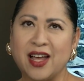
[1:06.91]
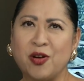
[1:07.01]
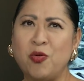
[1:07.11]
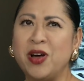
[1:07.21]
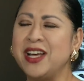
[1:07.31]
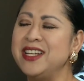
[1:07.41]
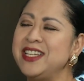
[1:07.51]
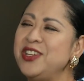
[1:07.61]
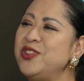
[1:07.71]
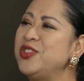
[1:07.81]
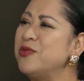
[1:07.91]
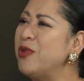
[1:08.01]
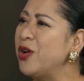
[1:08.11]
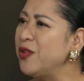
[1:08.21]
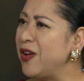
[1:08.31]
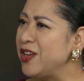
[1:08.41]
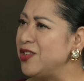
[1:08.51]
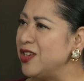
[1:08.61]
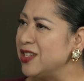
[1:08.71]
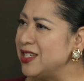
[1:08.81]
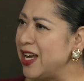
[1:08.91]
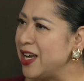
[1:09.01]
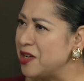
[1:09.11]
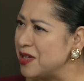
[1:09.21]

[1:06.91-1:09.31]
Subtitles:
what continues to motivate you to stay engaged?